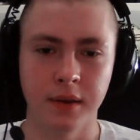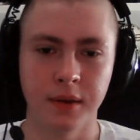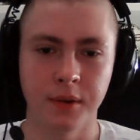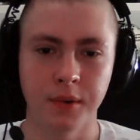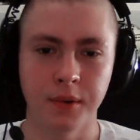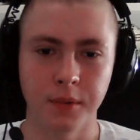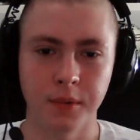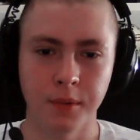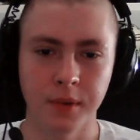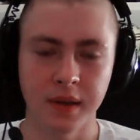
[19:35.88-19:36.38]

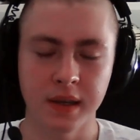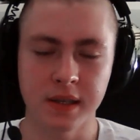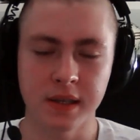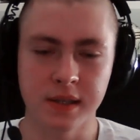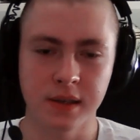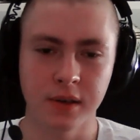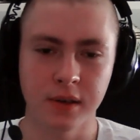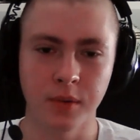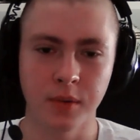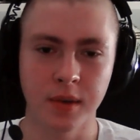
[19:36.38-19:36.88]
we as
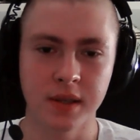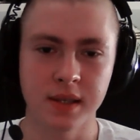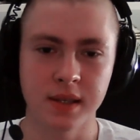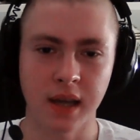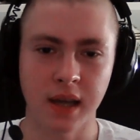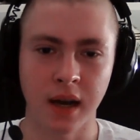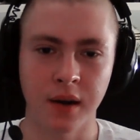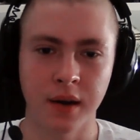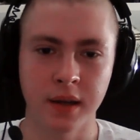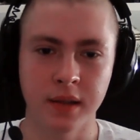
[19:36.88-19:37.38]
humans
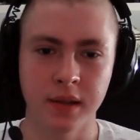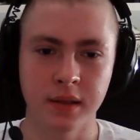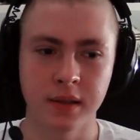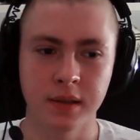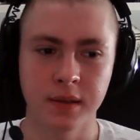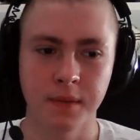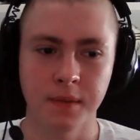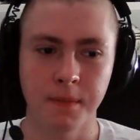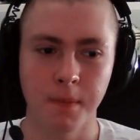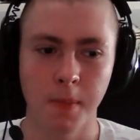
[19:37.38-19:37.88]

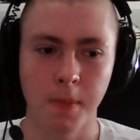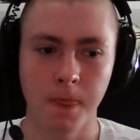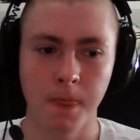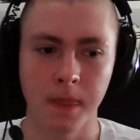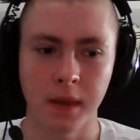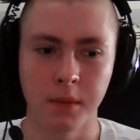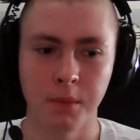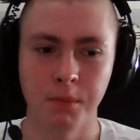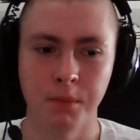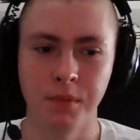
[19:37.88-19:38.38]
aren't
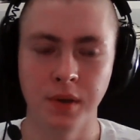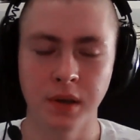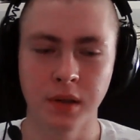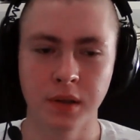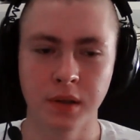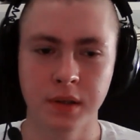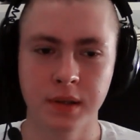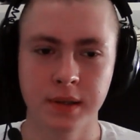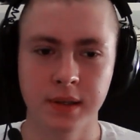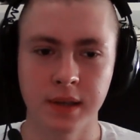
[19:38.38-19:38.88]

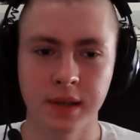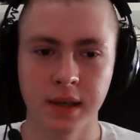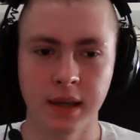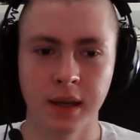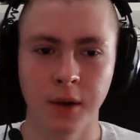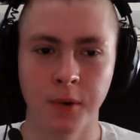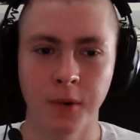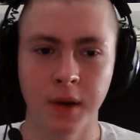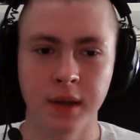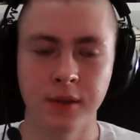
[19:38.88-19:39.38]
built in
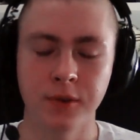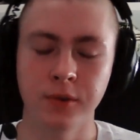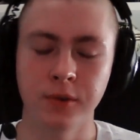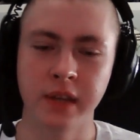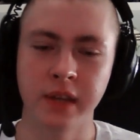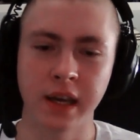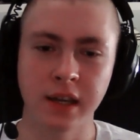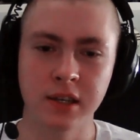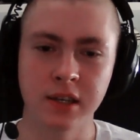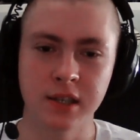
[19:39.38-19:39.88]
a way to
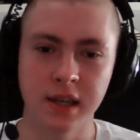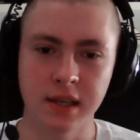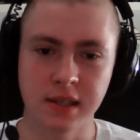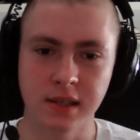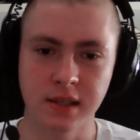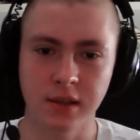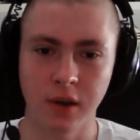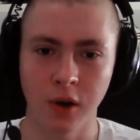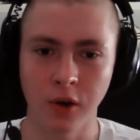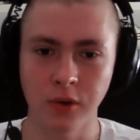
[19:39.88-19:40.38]

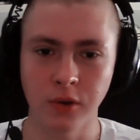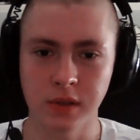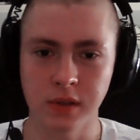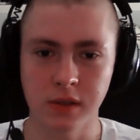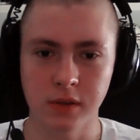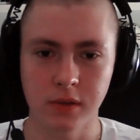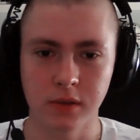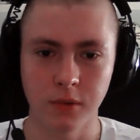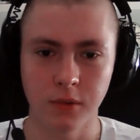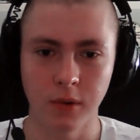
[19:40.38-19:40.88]
digest
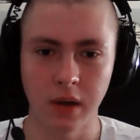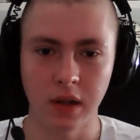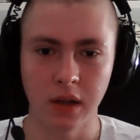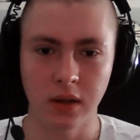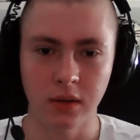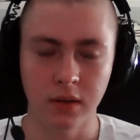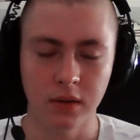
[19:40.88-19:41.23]
oats well.